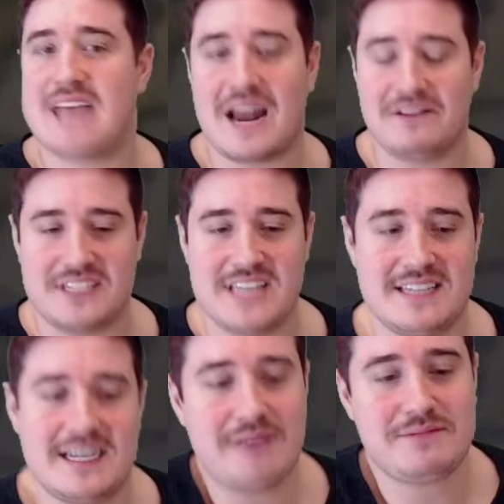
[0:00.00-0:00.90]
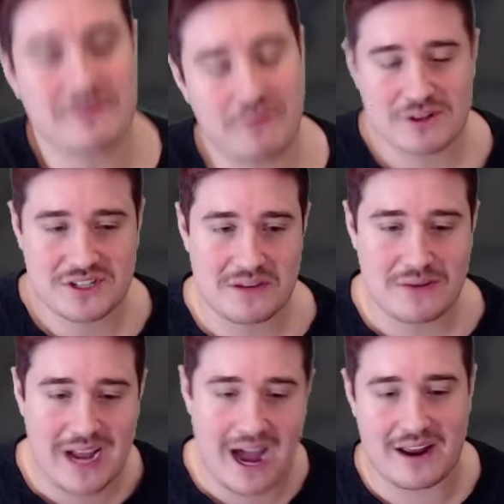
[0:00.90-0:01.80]
out of the 10 times. So fortunately,
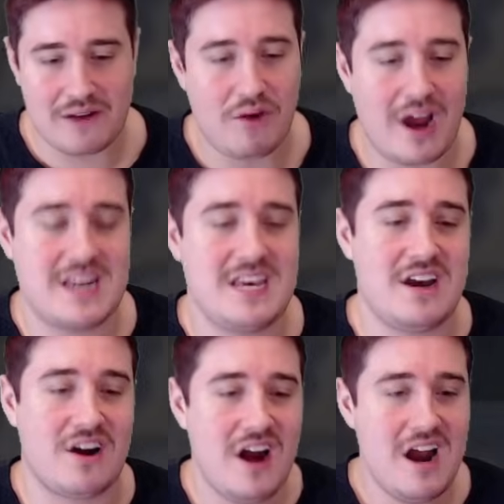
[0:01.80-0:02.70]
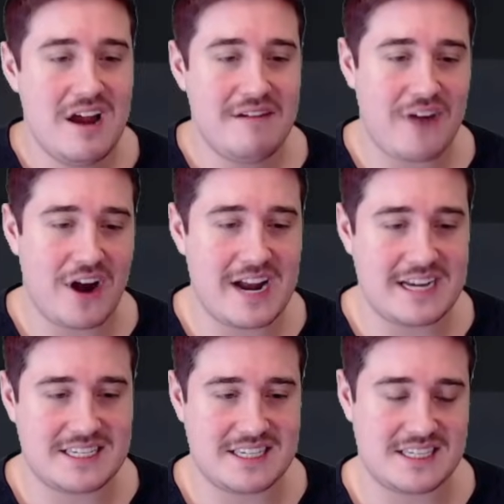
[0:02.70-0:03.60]
we got it right here. Very
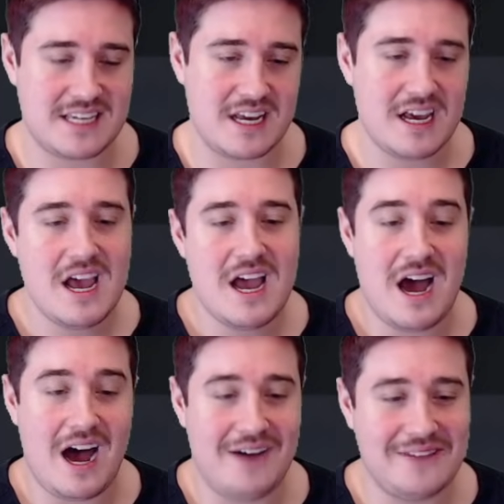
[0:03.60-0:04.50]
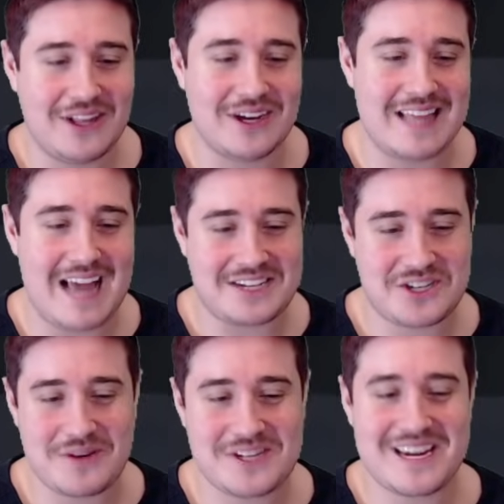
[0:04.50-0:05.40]
nice to see. Um, and look at that.
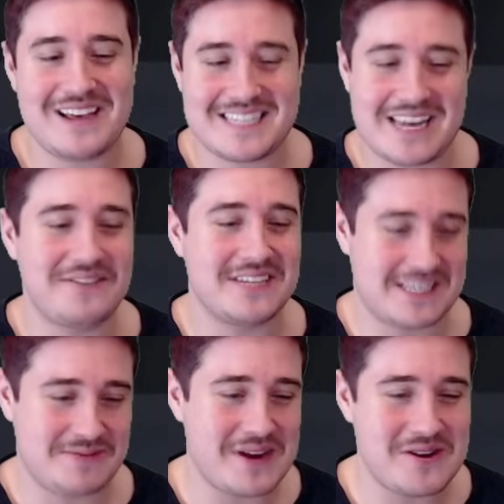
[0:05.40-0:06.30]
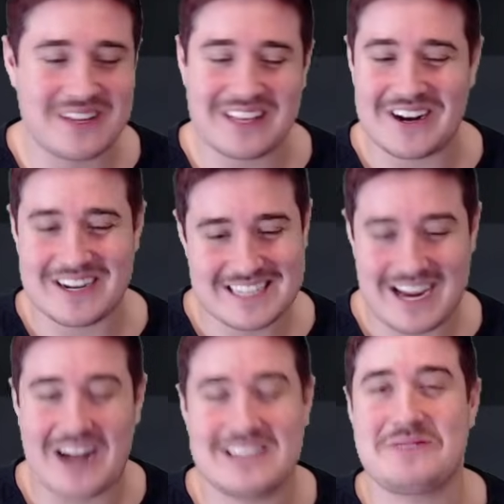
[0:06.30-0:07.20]
Should we save this as my new clearance?
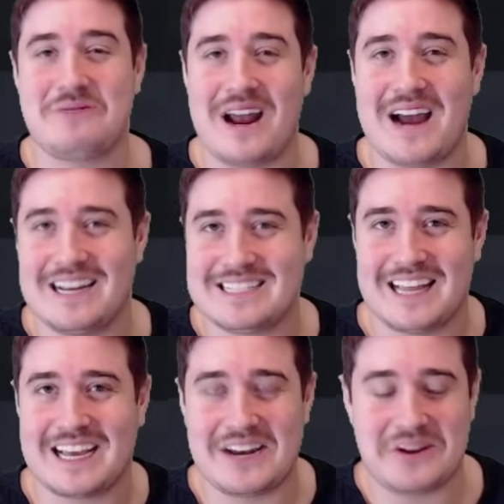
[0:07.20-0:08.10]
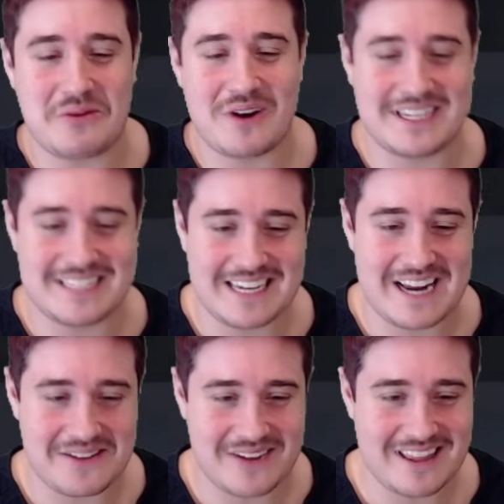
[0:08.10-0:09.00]
Honestly, why not? It's not like I do 118
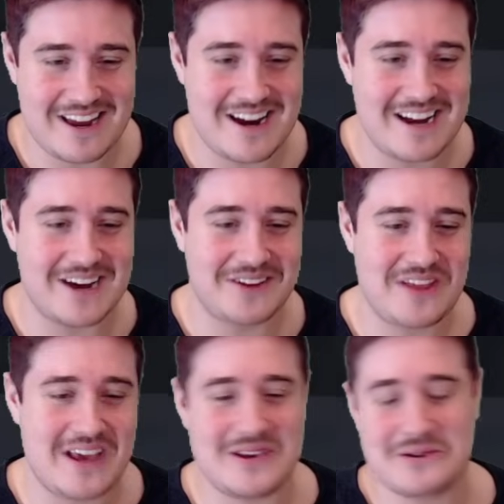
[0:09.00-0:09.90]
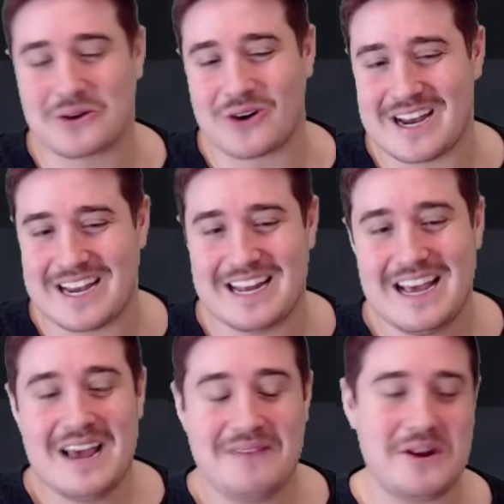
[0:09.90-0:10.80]
anyway. There you go. Thank you,
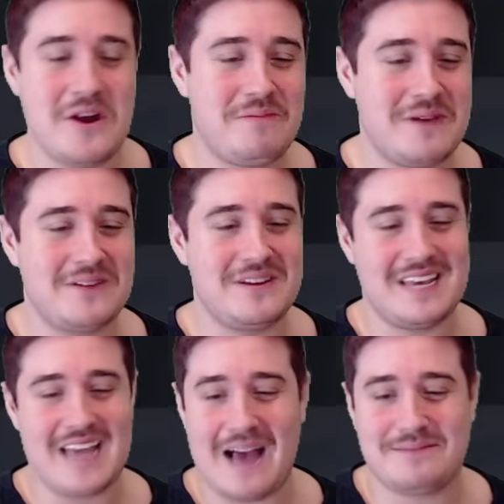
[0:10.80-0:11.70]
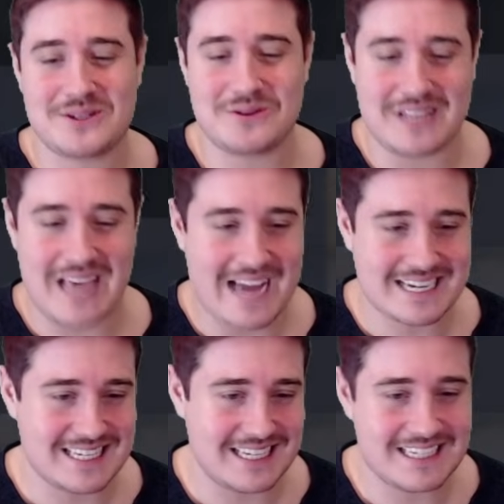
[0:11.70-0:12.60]
greed. But no POD. Absolutely
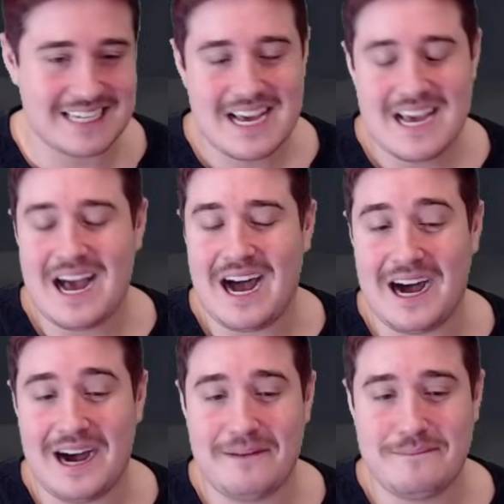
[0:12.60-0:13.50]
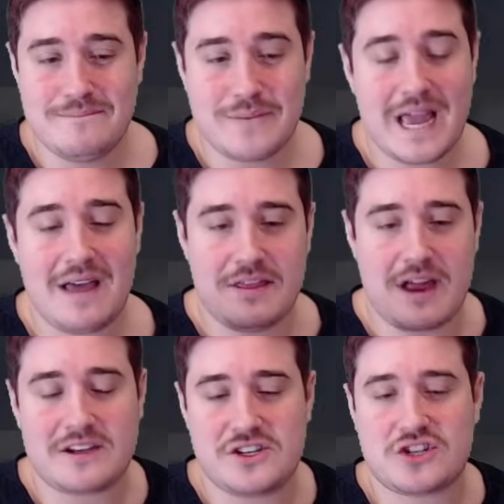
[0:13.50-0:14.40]
excellent. Um, but yeah,
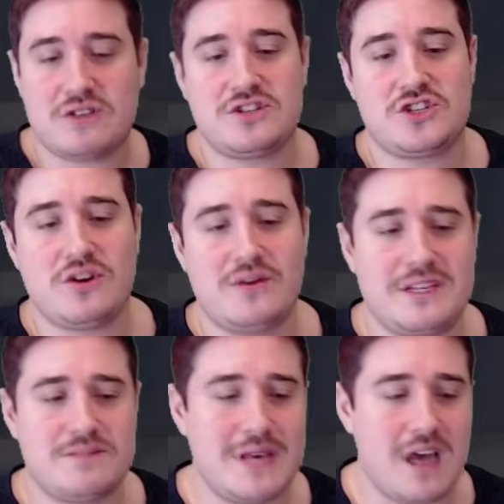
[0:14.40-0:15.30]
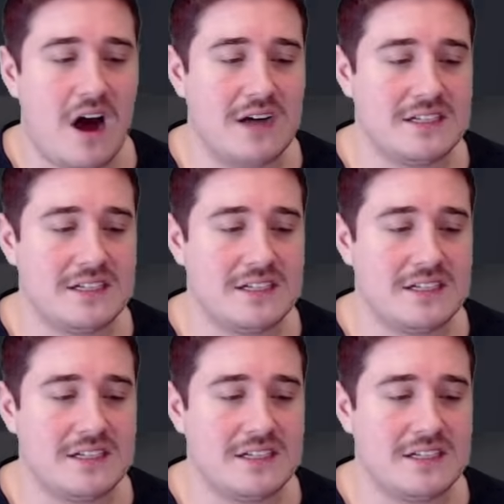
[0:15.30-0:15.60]
that just goes to show you he's beyond